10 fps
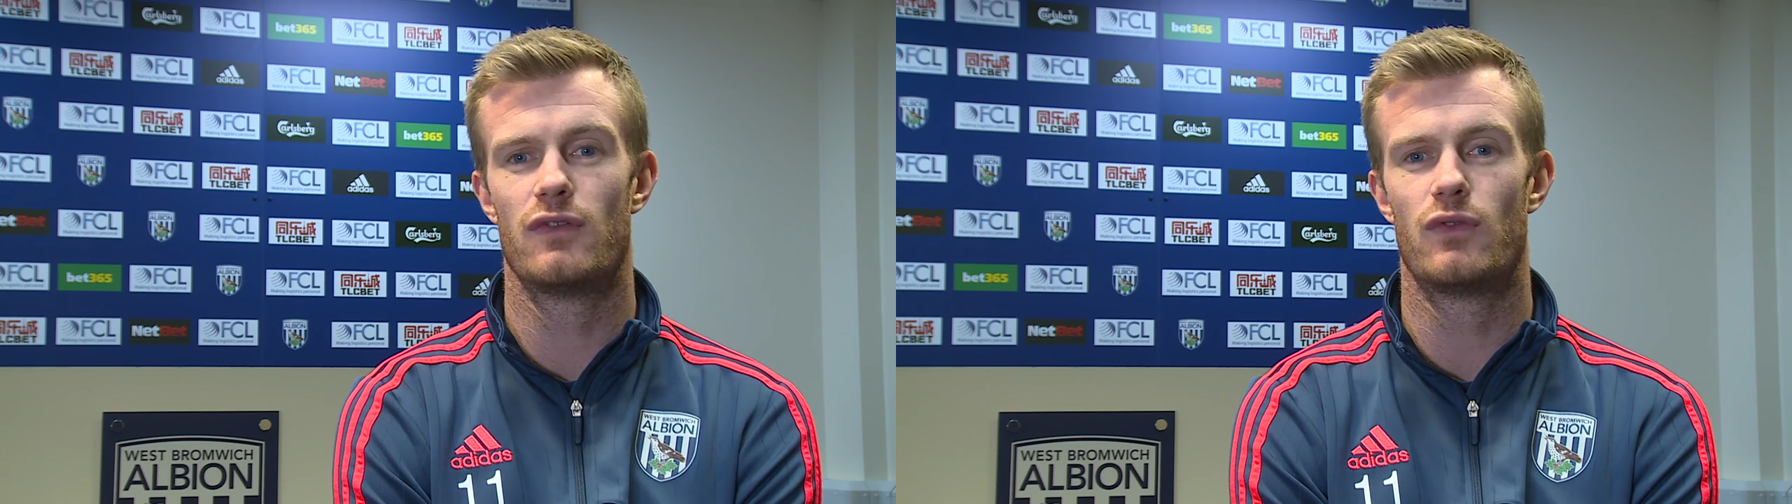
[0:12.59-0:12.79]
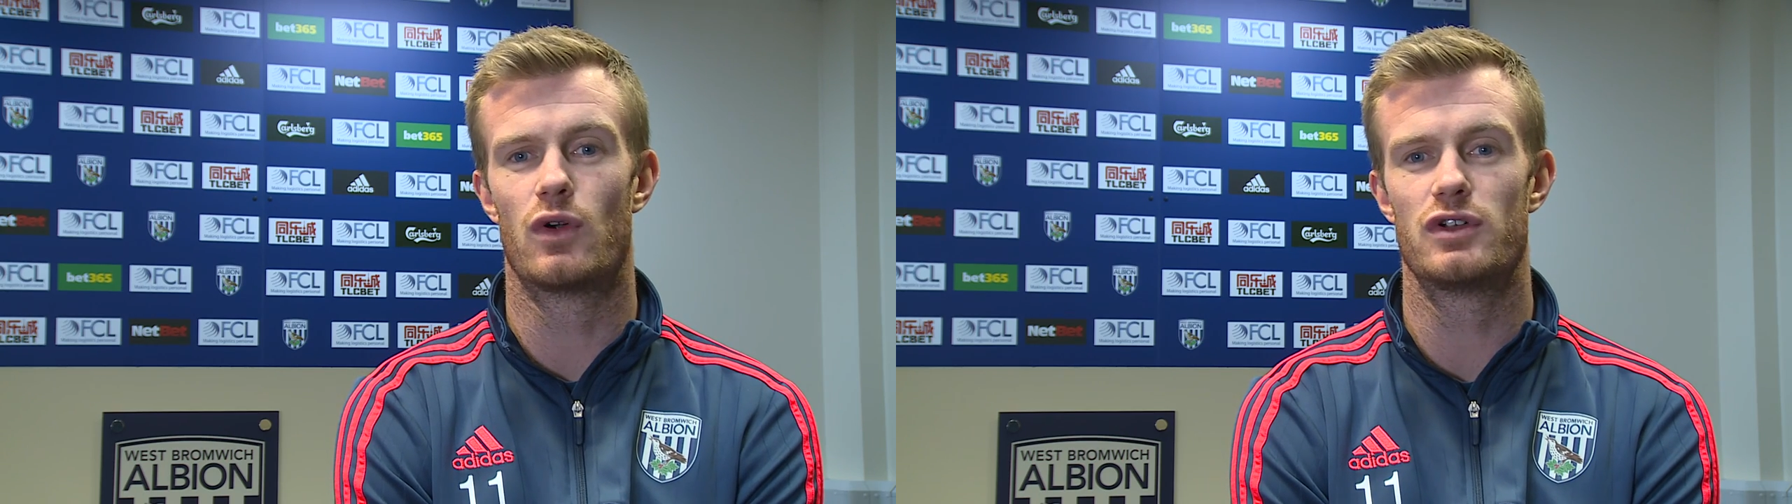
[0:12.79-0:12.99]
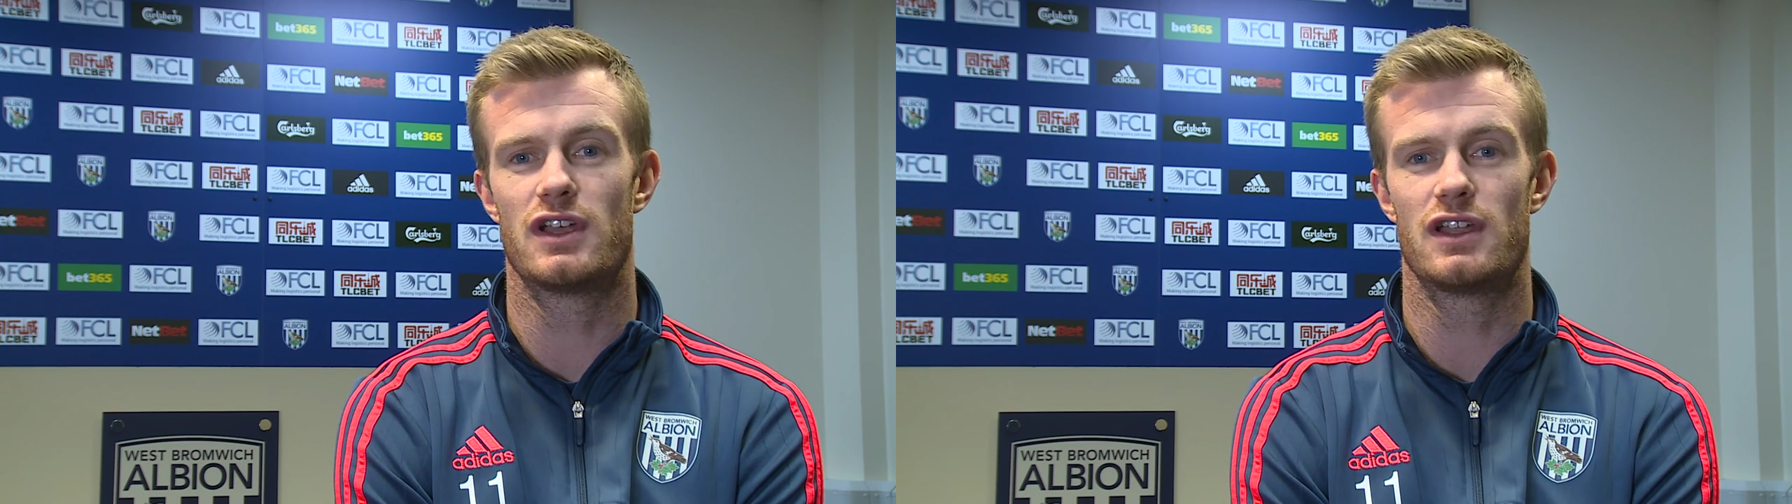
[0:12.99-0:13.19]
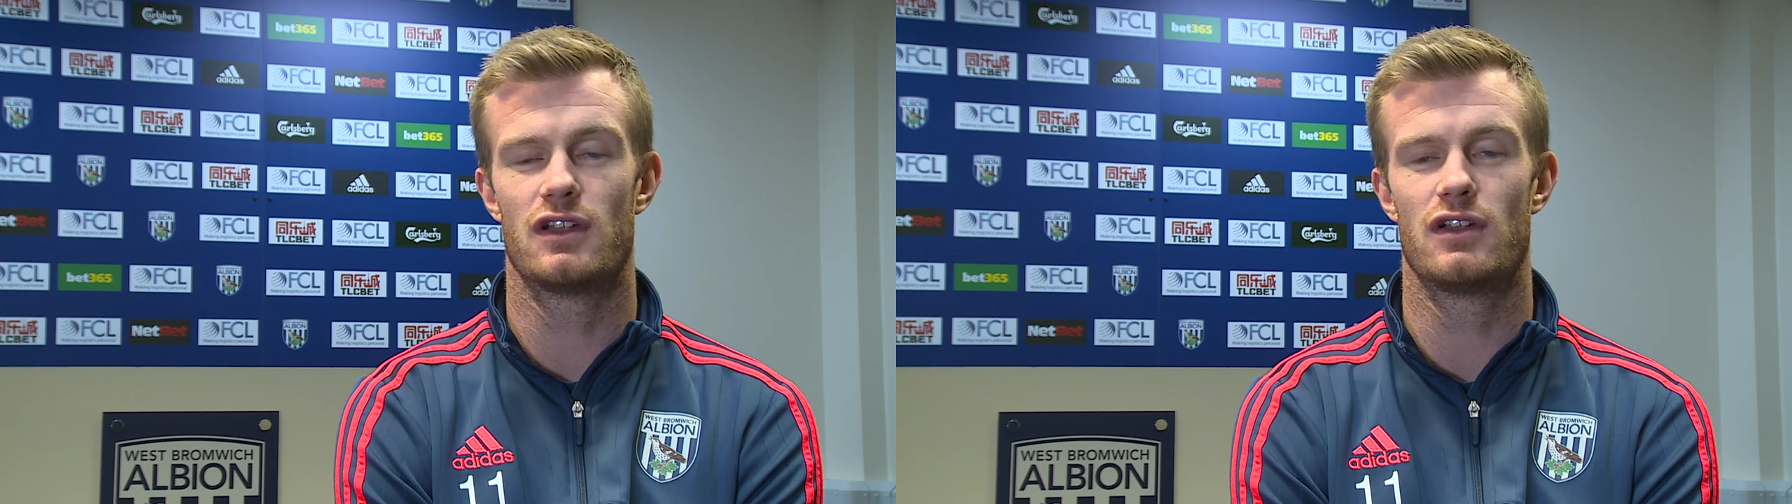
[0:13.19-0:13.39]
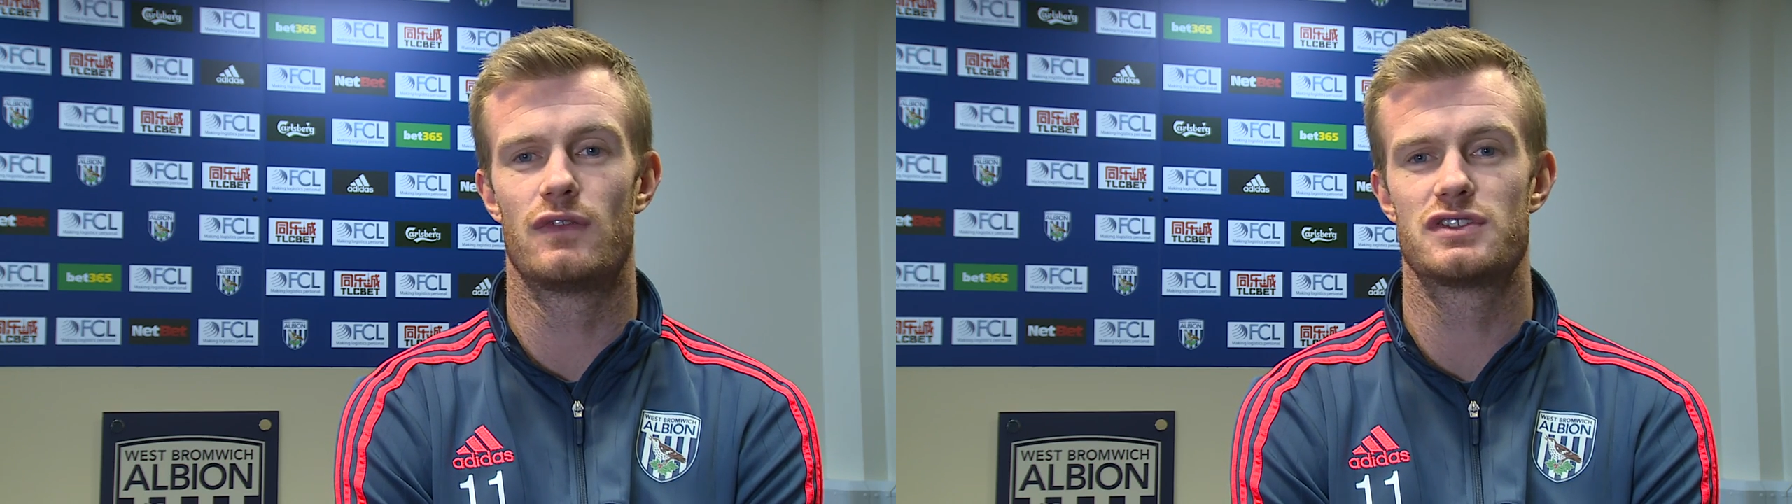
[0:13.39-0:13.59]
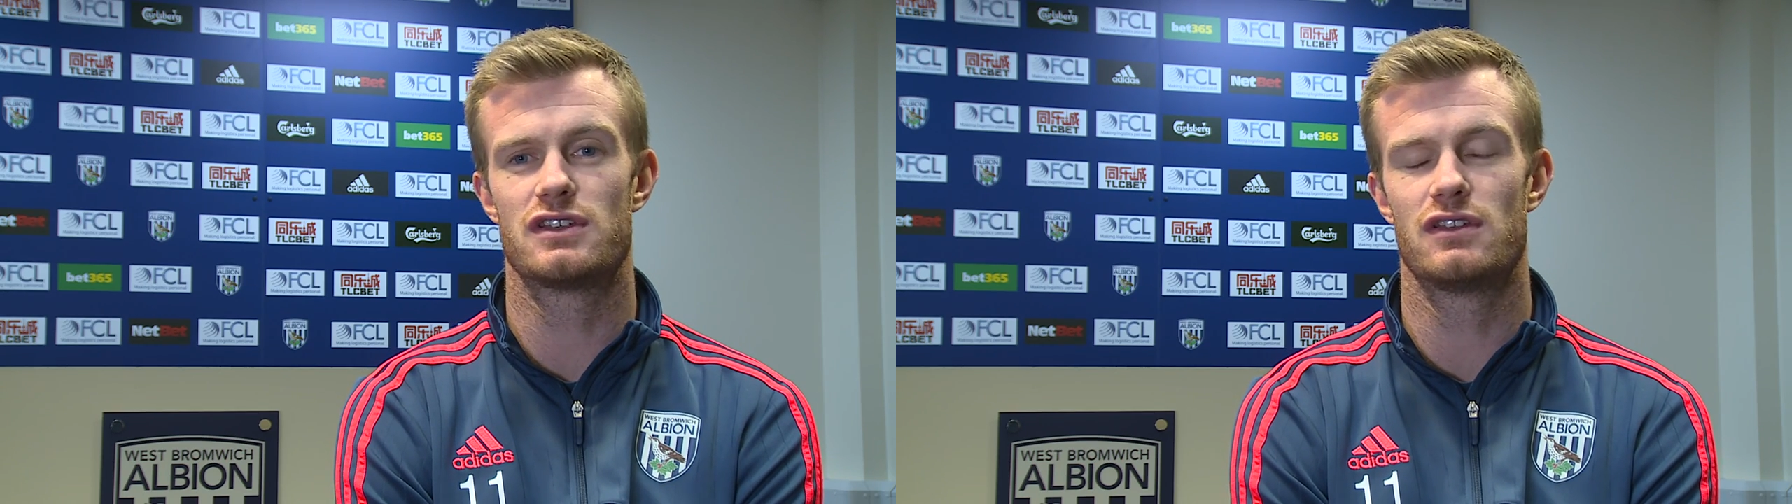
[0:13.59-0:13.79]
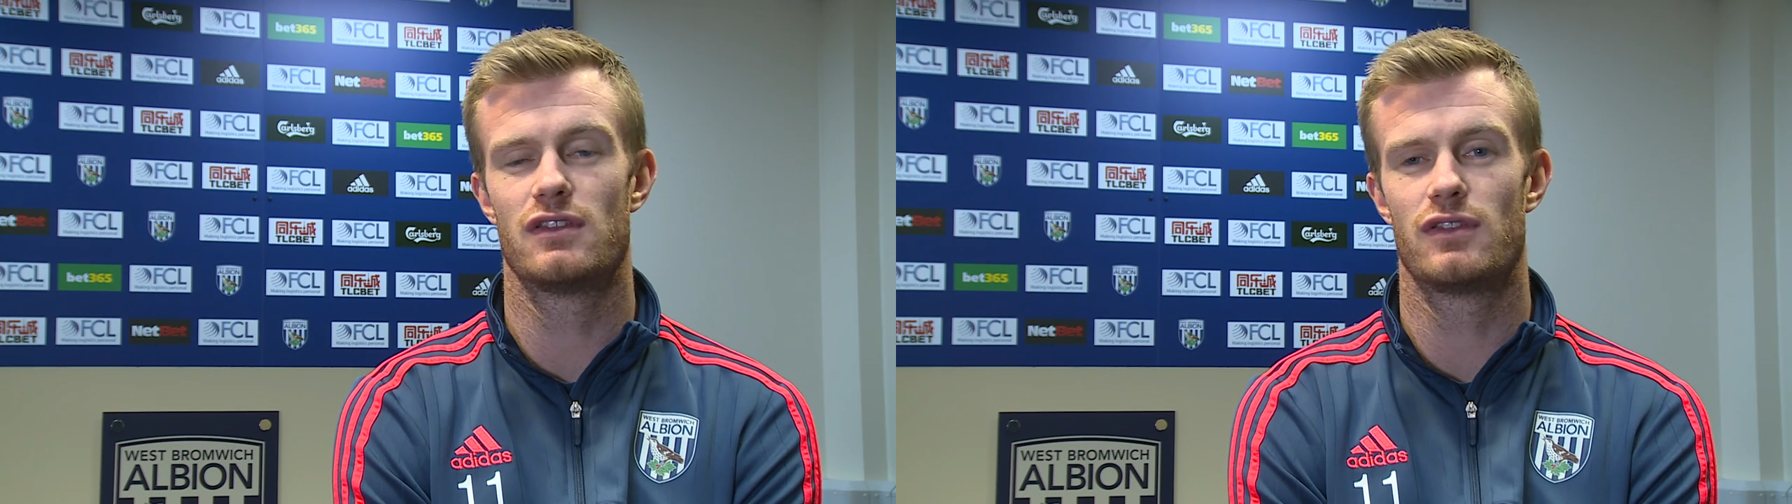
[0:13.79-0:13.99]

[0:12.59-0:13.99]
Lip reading: 14, and obviously